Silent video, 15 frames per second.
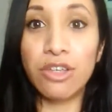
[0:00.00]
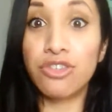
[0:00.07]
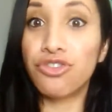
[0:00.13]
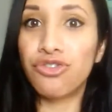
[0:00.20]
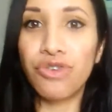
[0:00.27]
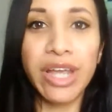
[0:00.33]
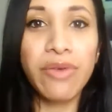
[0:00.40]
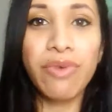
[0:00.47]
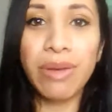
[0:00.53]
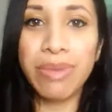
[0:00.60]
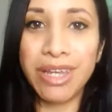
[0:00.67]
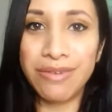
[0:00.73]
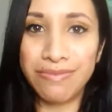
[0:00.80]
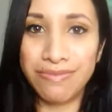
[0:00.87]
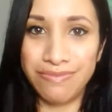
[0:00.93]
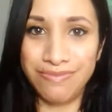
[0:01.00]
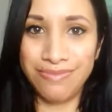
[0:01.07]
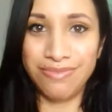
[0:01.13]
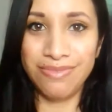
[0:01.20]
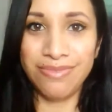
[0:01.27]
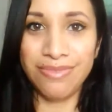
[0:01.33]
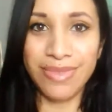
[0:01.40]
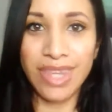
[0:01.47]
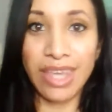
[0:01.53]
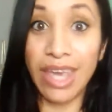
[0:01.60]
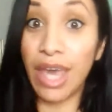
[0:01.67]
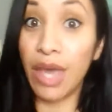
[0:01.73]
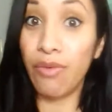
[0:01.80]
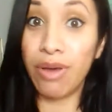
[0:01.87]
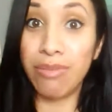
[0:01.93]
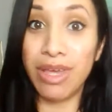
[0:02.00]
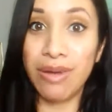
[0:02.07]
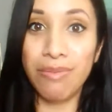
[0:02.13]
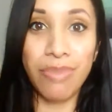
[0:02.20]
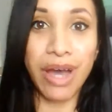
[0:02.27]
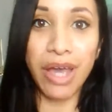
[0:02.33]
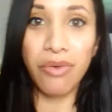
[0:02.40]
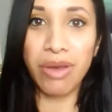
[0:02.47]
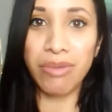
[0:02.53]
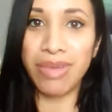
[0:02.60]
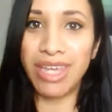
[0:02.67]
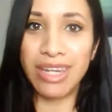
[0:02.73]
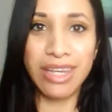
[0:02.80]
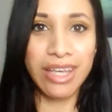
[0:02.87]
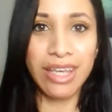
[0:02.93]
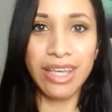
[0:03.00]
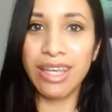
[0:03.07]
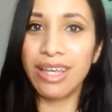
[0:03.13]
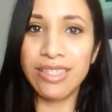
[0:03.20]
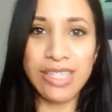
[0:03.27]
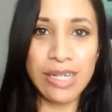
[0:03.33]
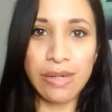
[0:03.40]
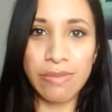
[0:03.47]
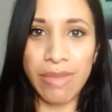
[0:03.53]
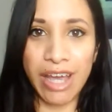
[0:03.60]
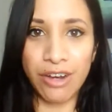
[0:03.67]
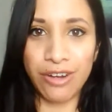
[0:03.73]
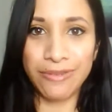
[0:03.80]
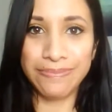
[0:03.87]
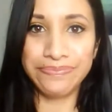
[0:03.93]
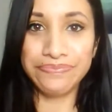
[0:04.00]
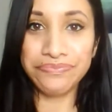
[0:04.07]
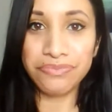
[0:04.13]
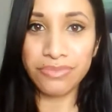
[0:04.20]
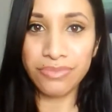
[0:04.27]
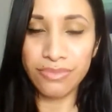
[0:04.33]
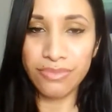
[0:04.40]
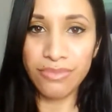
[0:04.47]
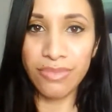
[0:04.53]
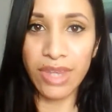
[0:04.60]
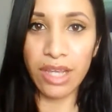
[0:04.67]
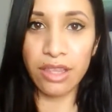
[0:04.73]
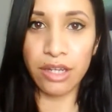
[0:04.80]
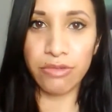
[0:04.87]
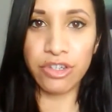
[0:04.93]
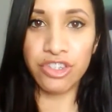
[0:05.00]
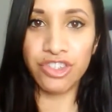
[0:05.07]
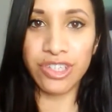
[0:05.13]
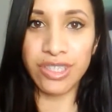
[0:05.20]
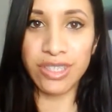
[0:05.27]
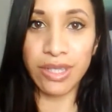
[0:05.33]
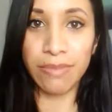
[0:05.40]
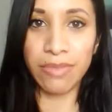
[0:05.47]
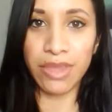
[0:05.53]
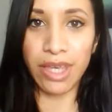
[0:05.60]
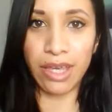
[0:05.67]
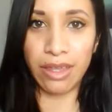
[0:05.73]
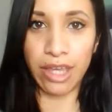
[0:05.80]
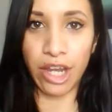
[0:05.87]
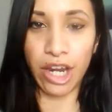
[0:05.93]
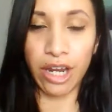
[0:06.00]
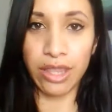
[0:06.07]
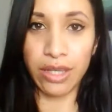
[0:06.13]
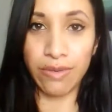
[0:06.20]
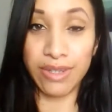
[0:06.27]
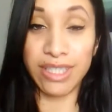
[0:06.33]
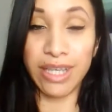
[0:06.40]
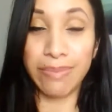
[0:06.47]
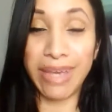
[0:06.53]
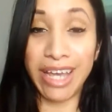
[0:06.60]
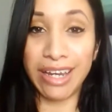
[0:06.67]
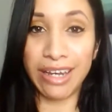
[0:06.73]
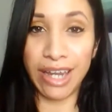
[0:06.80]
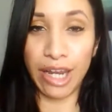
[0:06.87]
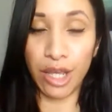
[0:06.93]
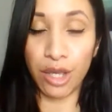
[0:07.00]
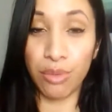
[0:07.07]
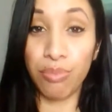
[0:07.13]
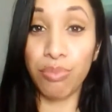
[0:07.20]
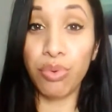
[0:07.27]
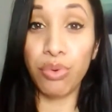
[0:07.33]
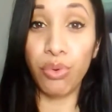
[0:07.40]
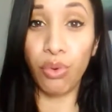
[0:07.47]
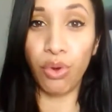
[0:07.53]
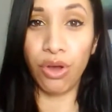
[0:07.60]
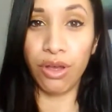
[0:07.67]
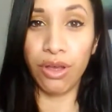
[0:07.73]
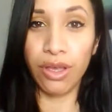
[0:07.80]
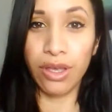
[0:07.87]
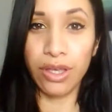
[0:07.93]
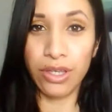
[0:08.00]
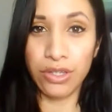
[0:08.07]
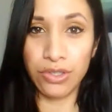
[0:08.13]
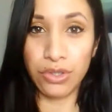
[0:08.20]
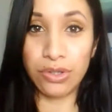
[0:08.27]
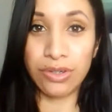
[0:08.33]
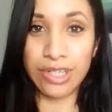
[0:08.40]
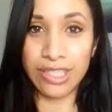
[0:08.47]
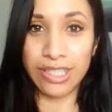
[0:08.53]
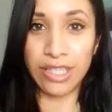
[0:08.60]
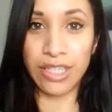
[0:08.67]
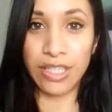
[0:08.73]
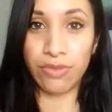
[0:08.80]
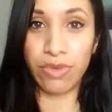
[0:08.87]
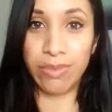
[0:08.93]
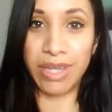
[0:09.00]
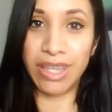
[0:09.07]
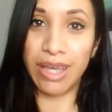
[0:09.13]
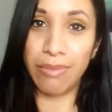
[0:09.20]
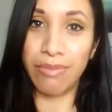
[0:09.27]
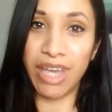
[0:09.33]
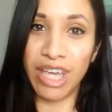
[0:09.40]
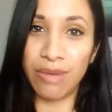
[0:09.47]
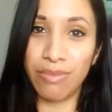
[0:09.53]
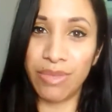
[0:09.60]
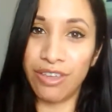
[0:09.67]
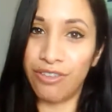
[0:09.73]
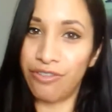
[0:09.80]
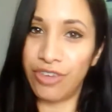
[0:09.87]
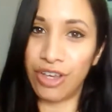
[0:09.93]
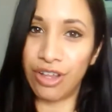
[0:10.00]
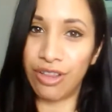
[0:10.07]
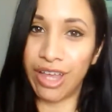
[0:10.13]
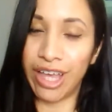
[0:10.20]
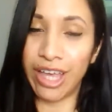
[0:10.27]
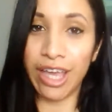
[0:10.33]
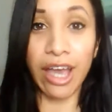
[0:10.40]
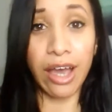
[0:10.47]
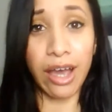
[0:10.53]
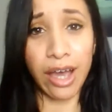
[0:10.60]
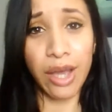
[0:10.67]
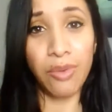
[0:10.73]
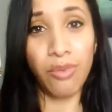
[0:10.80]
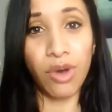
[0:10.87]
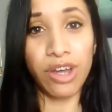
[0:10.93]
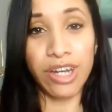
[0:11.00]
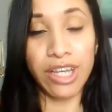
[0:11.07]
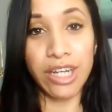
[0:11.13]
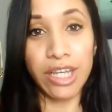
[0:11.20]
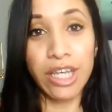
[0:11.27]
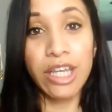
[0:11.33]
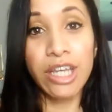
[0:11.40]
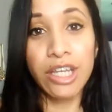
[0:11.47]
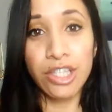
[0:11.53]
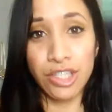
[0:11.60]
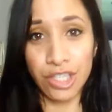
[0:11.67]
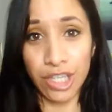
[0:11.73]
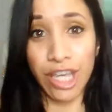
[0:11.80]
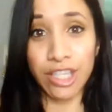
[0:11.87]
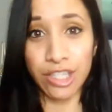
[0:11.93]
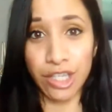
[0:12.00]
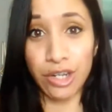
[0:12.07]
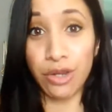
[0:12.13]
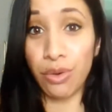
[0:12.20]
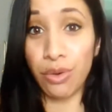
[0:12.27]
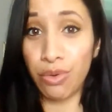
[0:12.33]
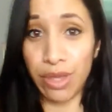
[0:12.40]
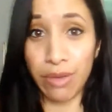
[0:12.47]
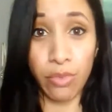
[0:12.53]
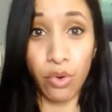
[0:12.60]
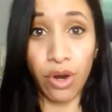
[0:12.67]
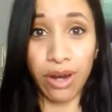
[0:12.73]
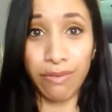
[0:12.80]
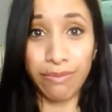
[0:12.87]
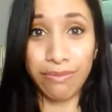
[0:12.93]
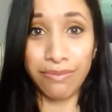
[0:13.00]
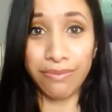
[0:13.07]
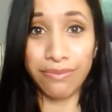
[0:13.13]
straight women, gay women, bi women. It didn't matter. There was just something there. There was a magnetic pull towards these women that made me feel like I wanted to get to know them more.